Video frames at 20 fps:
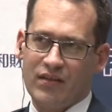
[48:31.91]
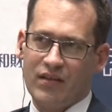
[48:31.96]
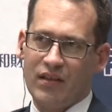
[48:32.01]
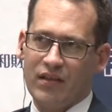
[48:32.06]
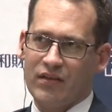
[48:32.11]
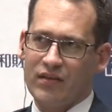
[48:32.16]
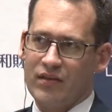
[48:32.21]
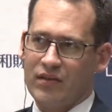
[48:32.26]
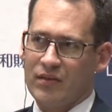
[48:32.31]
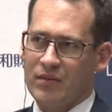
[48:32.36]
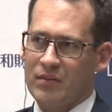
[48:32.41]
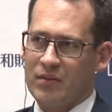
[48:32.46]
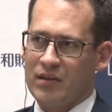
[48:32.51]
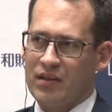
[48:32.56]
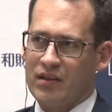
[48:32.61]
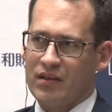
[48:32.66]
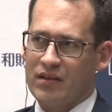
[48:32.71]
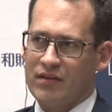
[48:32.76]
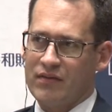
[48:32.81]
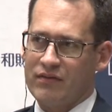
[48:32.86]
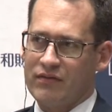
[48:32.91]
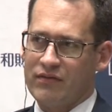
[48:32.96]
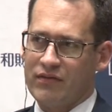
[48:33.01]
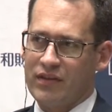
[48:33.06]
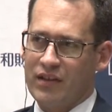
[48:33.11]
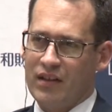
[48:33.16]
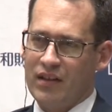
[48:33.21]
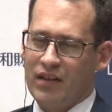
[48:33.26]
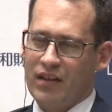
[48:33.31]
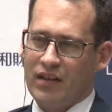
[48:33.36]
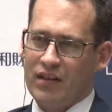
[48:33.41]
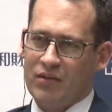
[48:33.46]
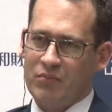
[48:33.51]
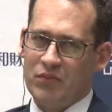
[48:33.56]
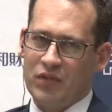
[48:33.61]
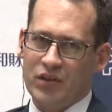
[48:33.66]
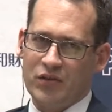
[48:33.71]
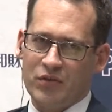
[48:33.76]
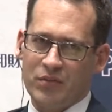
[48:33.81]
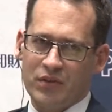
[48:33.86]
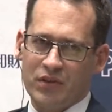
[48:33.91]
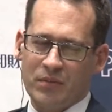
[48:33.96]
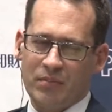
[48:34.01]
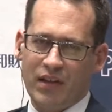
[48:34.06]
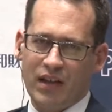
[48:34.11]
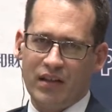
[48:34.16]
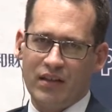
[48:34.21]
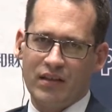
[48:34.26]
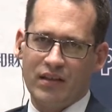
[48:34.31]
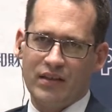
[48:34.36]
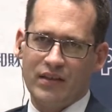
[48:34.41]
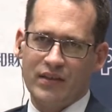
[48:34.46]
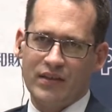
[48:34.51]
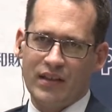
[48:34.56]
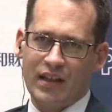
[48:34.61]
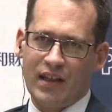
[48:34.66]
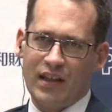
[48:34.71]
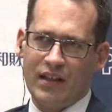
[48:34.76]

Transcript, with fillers: It's also of mutual dependence,